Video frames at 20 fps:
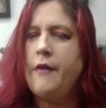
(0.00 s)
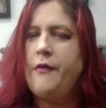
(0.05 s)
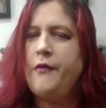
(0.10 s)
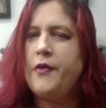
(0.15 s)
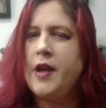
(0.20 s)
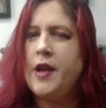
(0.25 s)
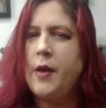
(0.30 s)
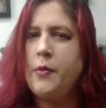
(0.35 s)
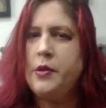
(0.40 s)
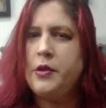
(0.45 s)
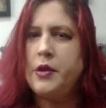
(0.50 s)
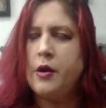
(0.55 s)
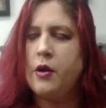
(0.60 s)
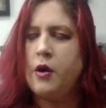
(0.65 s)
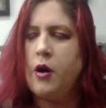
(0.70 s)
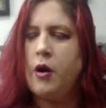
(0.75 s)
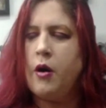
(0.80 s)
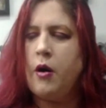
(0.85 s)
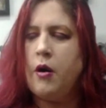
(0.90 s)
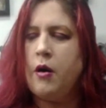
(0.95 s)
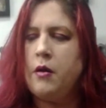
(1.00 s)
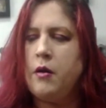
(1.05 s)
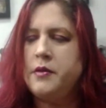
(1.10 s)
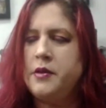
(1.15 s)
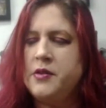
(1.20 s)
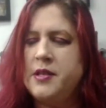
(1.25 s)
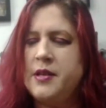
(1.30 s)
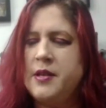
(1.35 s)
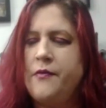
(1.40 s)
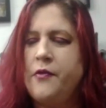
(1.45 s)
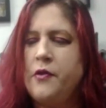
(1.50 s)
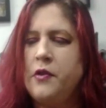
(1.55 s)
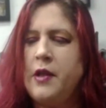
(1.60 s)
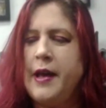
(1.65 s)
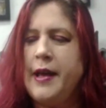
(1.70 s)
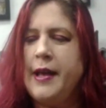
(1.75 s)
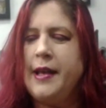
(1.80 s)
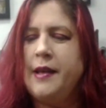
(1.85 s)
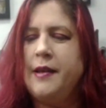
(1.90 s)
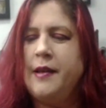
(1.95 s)
forget what they're called. They're for
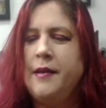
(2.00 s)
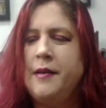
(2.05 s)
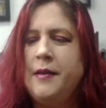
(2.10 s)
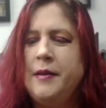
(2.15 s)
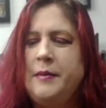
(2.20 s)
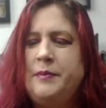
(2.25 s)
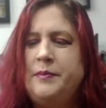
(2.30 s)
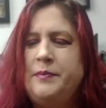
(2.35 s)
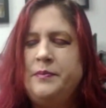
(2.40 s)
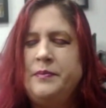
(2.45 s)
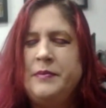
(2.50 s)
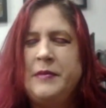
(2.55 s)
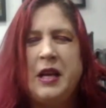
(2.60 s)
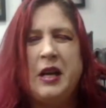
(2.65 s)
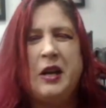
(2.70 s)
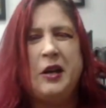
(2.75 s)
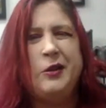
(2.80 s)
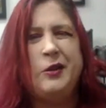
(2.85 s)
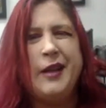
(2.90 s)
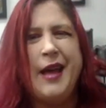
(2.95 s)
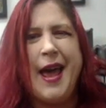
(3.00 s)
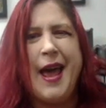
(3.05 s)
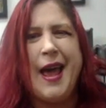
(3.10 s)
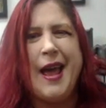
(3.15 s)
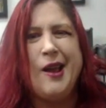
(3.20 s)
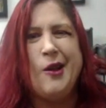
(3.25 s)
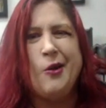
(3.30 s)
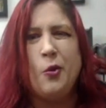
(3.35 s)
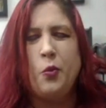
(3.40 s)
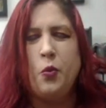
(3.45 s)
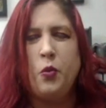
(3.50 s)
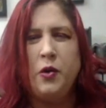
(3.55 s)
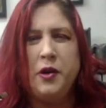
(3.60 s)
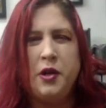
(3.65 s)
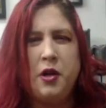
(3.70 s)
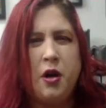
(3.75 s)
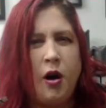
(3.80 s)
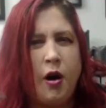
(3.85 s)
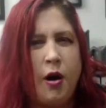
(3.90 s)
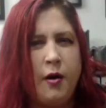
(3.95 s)
like clay or
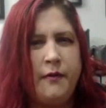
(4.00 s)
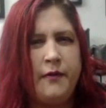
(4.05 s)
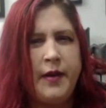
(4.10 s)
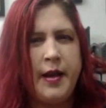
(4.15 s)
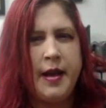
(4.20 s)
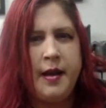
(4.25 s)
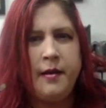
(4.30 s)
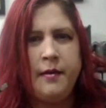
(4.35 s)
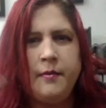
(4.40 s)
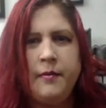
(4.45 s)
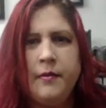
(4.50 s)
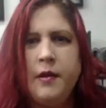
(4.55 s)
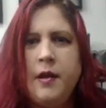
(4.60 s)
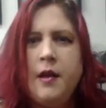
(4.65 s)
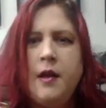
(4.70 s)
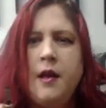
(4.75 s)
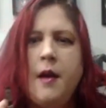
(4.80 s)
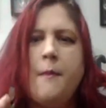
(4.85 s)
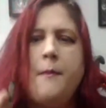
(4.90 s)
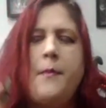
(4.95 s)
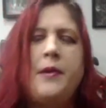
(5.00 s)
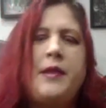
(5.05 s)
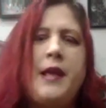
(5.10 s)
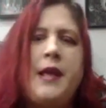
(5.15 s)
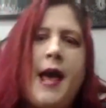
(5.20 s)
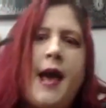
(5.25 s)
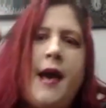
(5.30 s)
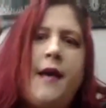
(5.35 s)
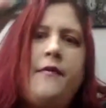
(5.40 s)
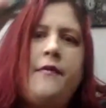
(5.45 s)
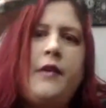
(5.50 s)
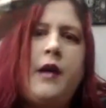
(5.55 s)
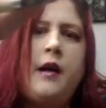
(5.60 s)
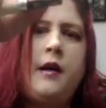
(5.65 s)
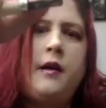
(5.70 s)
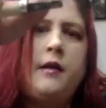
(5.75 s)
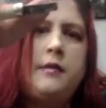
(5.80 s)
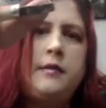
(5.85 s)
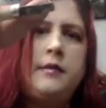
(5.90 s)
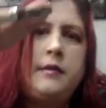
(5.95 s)
wood carving, but they have
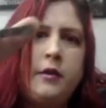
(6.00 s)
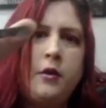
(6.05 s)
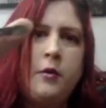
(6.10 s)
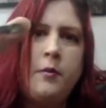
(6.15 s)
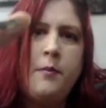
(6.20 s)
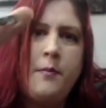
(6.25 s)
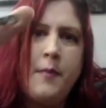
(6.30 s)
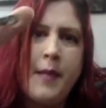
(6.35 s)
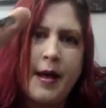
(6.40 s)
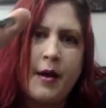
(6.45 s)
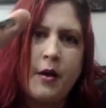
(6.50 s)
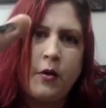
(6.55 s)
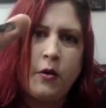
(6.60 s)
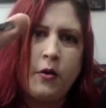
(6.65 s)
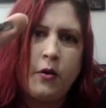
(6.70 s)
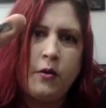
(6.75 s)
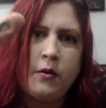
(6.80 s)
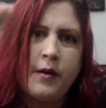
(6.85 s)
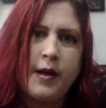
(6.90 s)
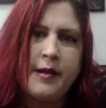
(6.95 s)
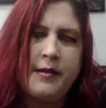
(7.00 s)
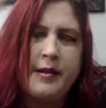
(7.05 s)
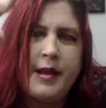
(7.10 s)
a little metal.